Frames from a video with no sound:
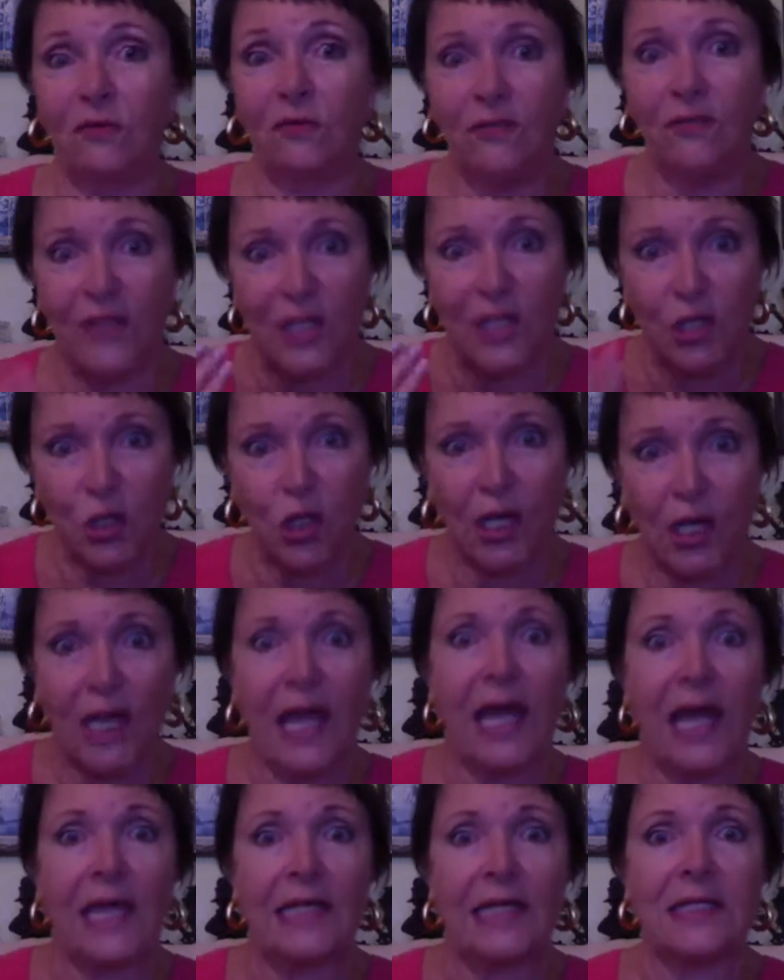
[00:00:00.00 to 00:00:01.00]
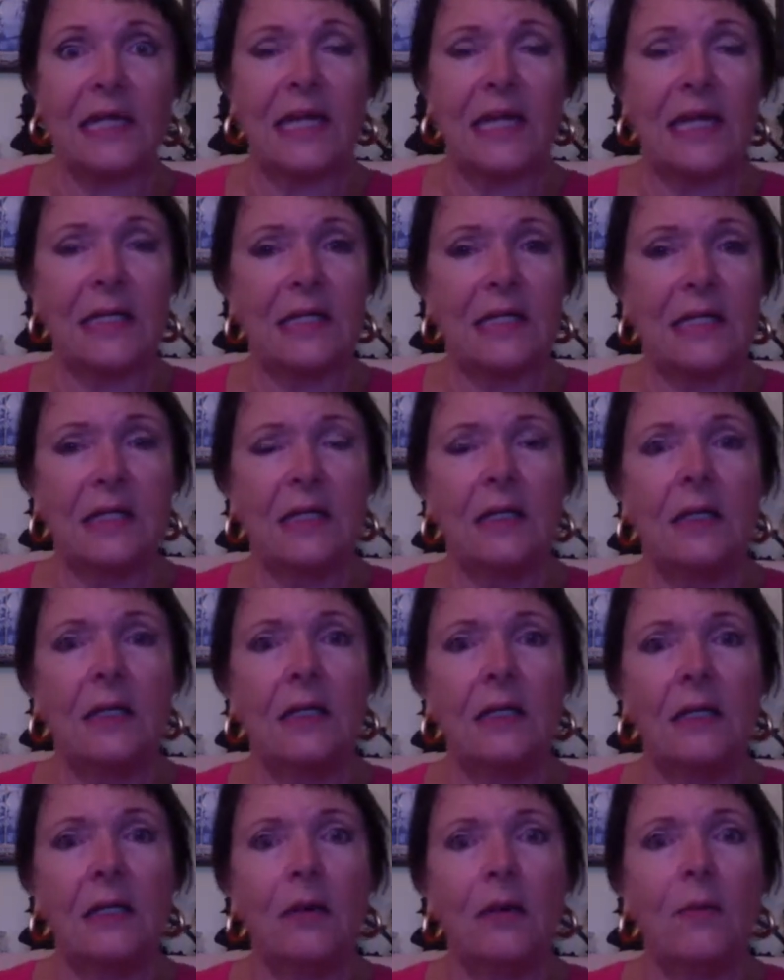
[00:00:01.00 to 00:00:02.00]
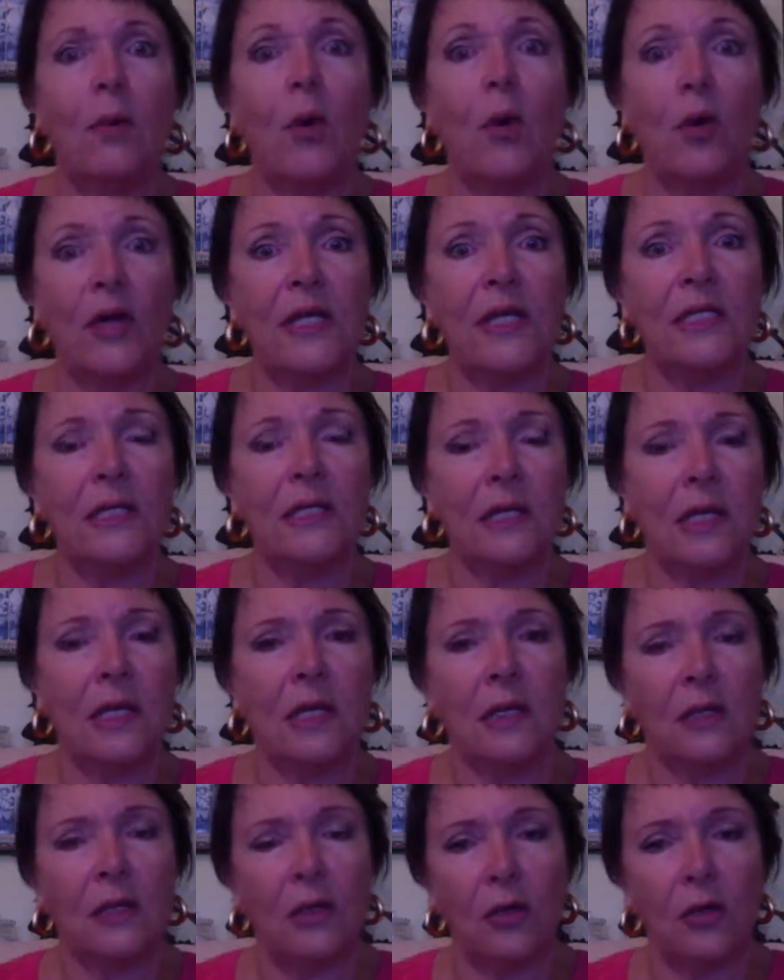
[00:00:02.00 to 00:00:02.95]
Visualize it poisoning